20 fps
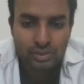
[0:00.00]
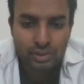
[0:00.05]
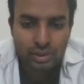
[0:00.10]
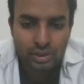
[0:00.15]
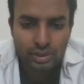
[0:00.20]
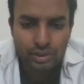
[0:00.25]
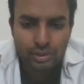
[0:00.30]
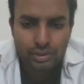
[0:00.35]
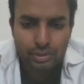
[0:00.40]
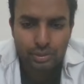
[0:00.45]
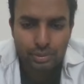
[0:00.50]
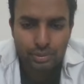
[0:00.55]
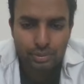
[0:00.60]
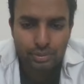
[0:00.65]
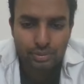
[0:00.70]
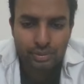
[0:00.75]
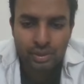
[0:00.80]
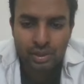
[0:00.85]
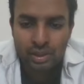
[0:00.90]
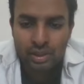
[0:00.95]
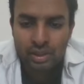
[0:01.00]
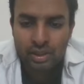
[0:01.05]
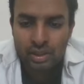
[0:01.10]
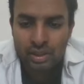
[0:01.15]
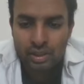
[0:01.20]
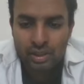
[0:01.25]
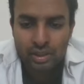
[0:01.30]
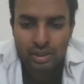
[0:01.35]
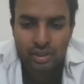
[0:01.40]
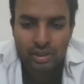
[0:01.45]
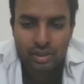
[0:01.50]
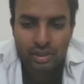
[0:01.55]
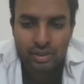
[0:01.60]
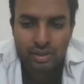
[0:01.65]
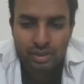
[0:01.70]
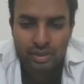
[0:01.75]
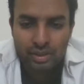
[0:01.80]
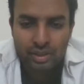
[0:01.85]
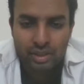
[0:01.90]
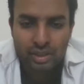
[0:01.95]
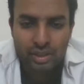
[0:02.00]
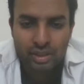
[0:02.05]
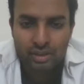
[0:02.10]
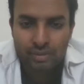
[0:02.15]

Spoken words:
So, yeah.